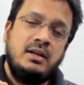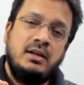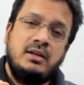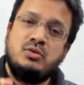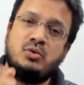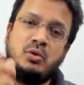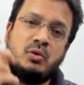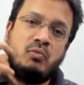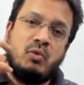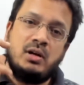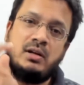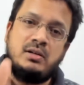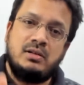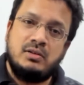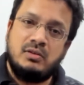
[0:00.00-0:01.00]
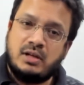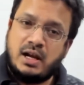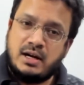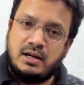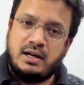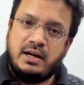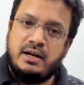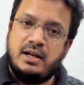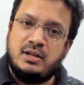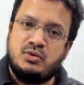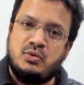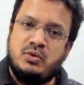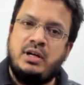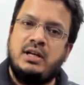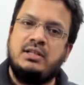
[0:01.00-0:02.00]
So what currently India is
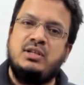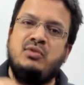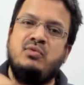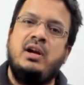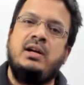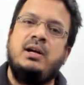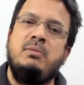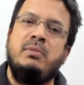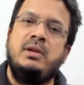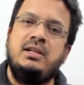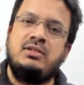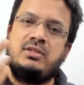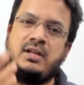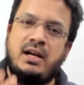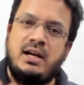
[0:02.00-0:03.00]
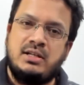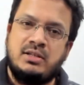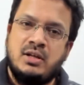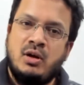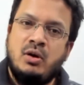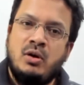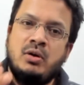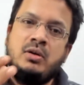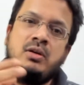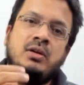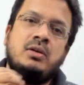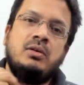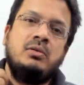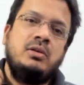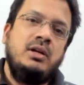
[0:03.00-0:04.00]
doing, it has invited many states.
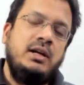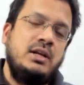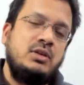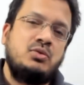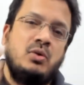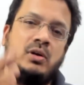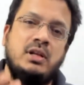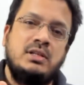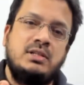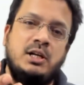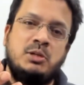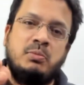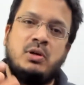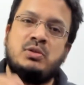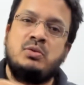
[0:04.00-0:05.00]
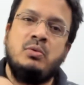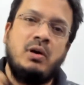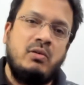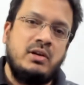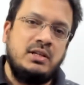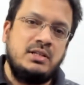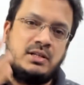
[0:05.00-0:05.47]
It has told the states, boss, whoever is